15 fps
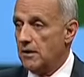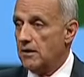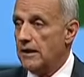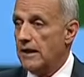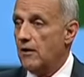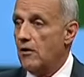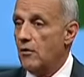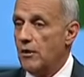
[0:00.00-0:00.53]

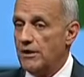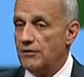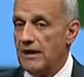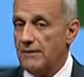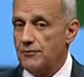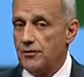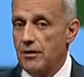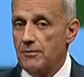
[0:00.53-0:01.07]
they always
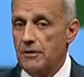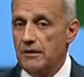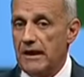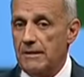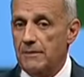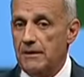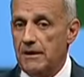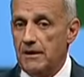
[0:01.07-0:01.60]
have trouble
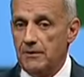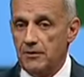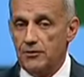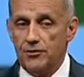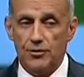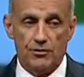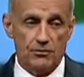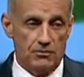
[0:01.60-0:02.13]
naming the other
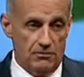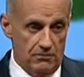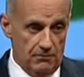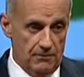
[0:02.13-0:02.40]
two.